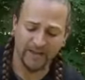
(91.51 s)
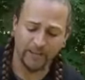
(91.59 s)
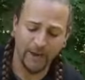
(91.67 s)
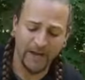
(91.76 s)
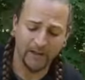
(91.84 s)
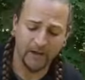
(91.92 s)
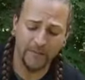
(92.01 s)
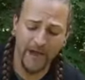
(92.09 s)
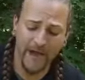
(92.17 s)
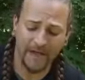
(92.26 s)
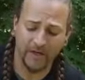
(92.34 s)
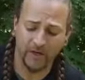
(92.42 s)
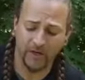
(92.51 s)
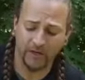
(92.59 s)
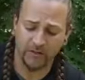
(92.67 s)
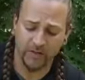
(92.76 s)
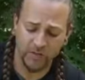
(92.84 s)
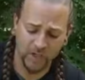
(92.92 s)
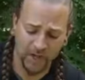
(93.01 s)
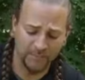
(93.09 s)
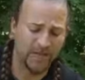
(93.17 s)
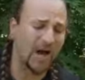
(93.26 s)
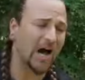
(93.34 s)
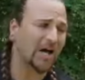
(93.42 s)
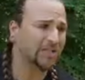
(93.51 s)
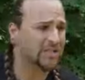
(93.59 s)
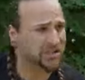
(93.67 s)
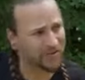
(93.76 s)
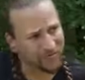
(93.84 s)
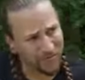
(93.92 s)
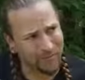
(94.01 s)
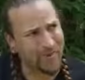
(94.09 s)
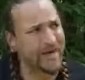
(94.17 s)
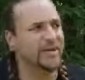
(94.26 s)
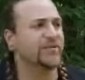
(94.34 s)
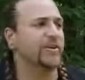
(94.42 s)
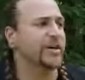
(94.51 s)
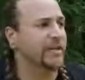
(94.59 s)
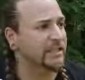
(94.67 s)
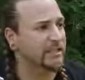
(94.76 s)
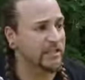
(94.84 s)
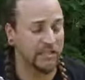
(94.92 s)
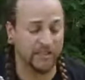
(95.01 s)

Now the Mylar bag stops oxygen from penetrating into